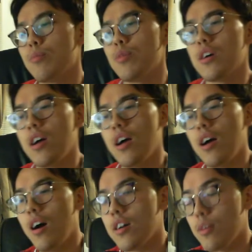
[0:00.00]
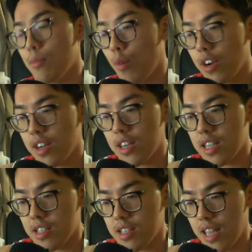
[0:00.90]
but on a marketing
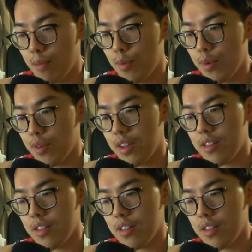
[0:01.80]
standpoint,